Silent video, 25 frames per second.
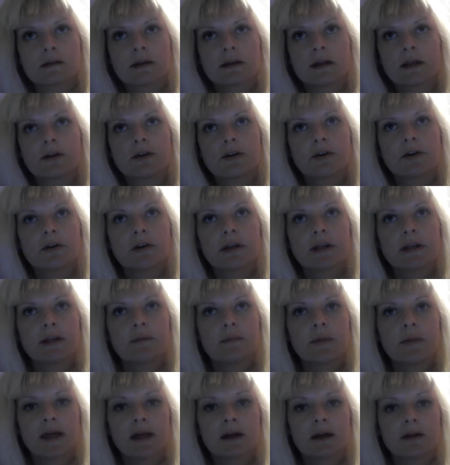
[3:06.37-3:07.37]
In your
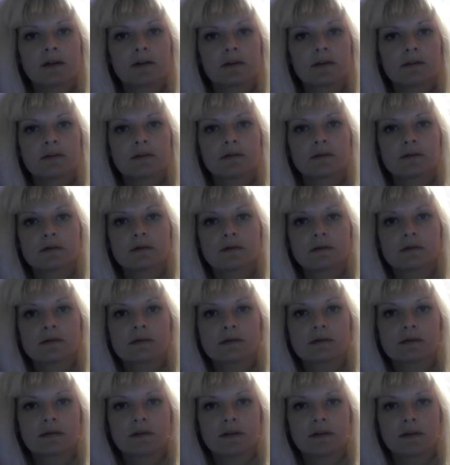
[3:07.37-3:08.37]
email,
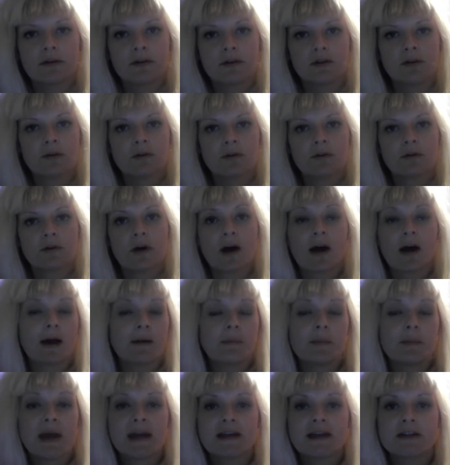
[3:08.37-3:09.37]

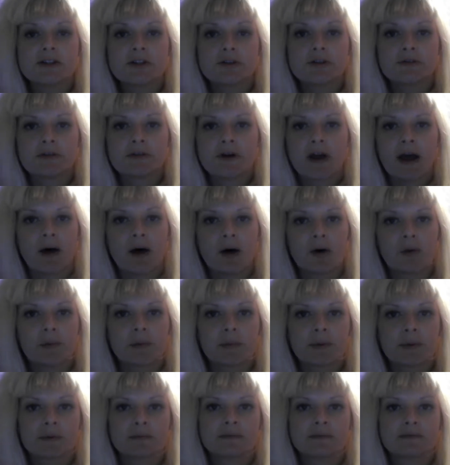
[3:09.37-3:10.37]
I begged you for
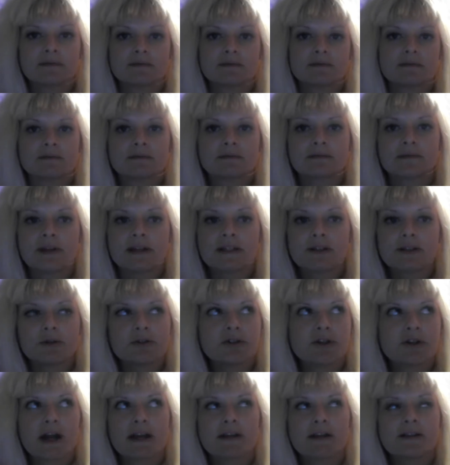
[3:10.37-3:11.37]
help. I
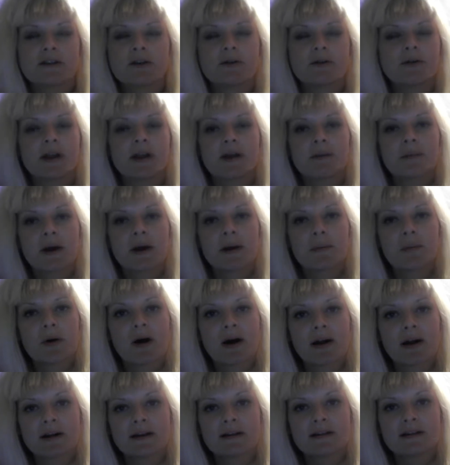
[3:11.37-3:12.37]
told you I'd donate my
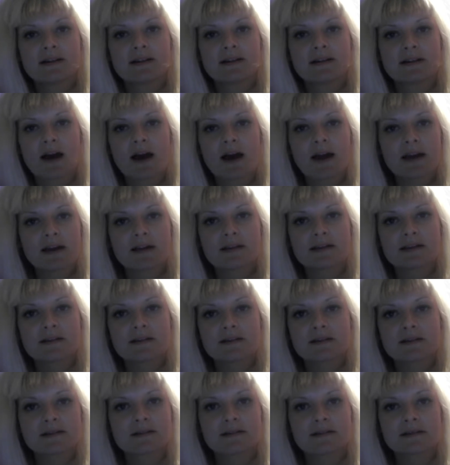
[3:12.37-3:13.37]
body to
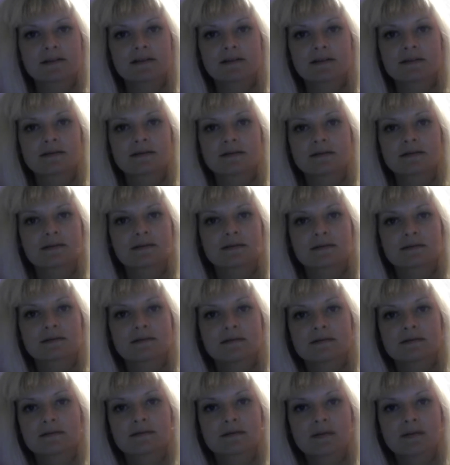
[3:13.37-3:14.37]
science
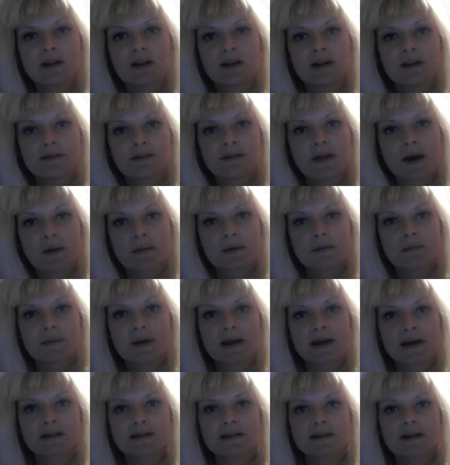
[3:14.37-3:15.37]
if that would
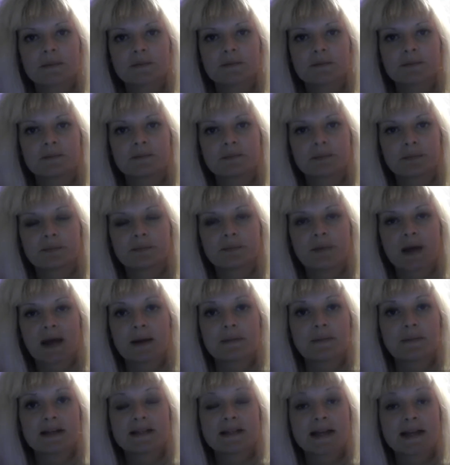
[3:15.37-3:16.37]
make some
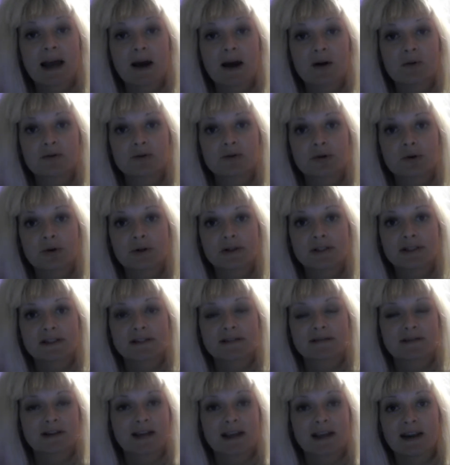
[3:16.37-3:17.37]
payment down
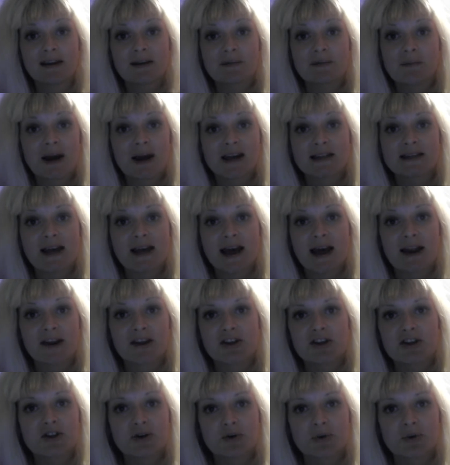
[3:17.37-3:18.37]
towards getting my dad
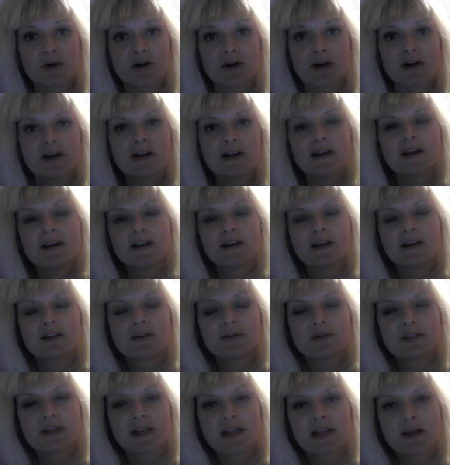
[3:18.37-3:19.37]
a cure.
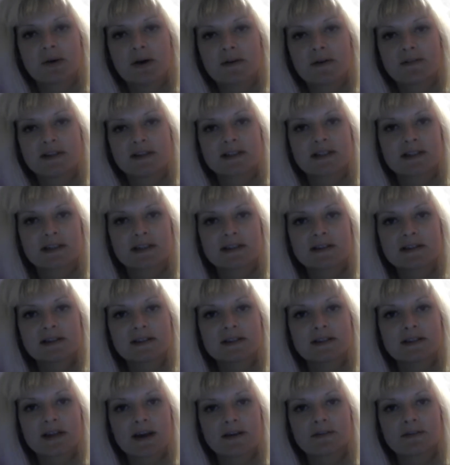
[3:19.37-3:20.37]
You say you have a
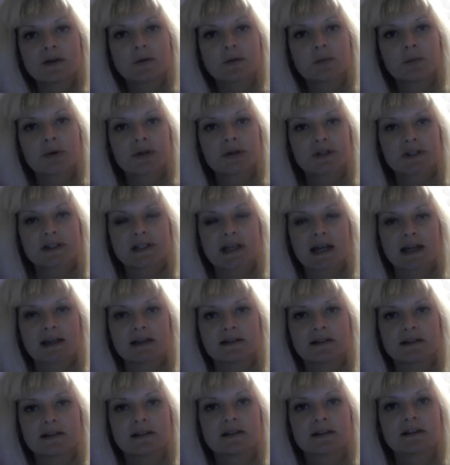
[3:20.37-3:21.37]

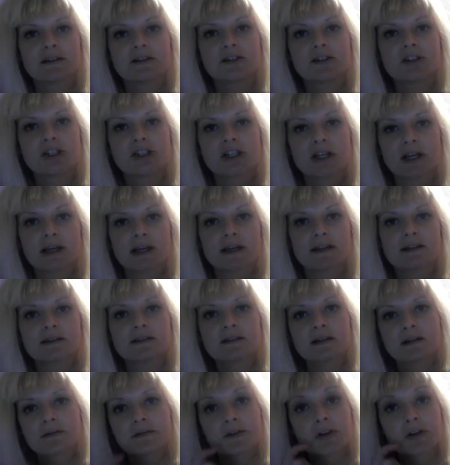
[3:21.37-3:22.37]
67%
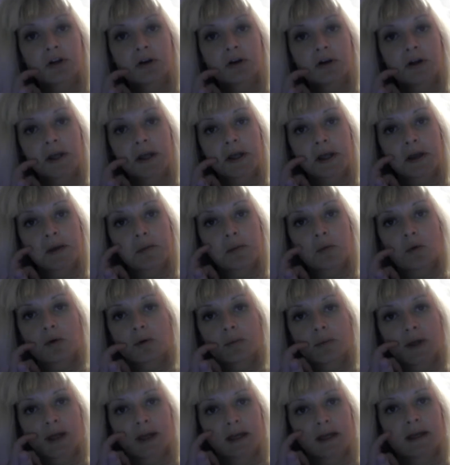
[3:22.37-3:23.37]
chance of curing him
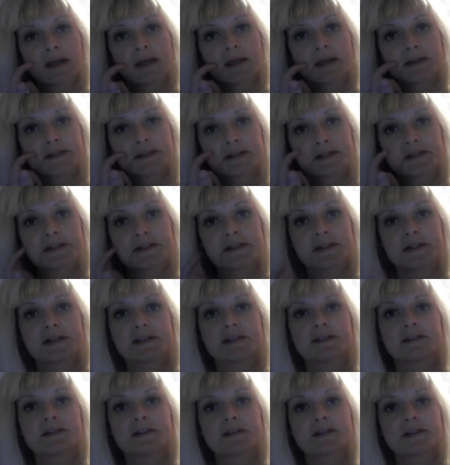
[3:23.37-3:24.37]
or making his
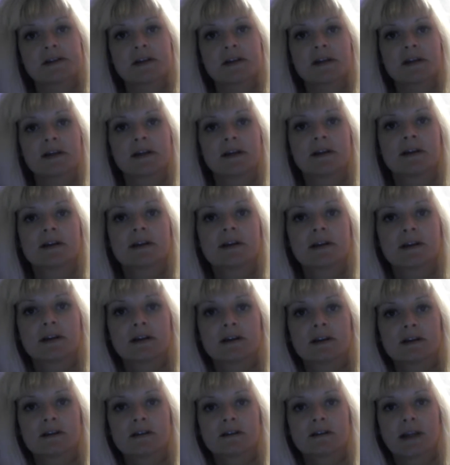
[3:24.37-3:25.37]
disease
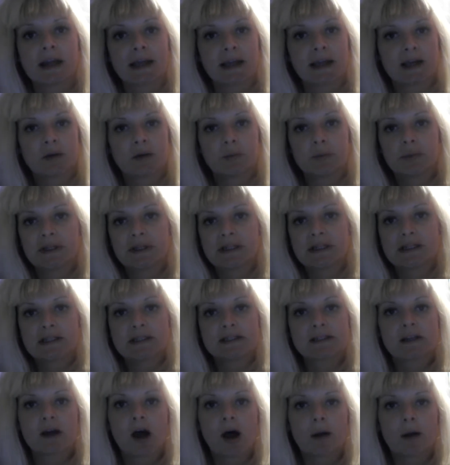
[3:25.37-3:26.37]
like completely
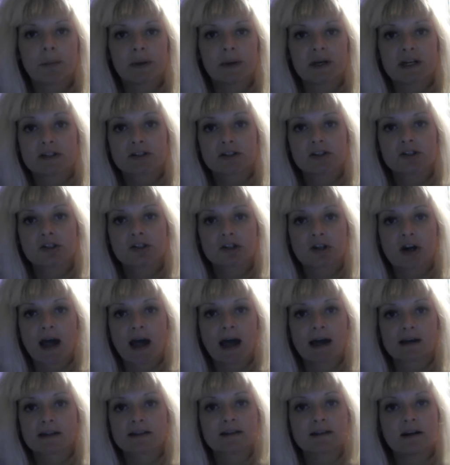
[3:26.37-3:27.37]
stop in its
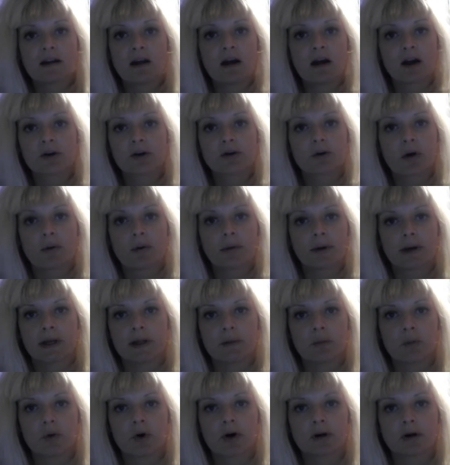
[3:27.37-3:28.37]
tracks and not grow
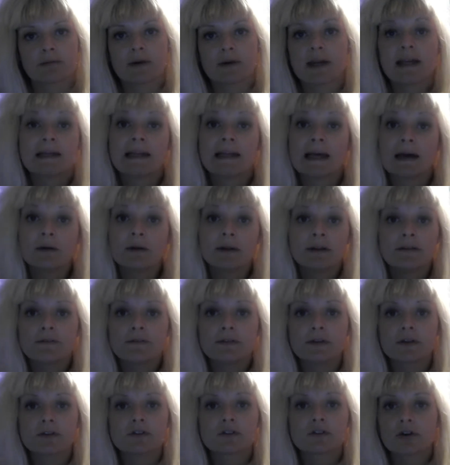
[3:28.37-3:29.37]
anymore. Right now he
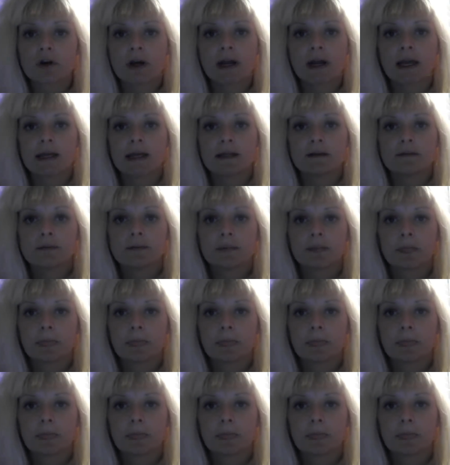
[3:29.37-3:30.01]
feels great.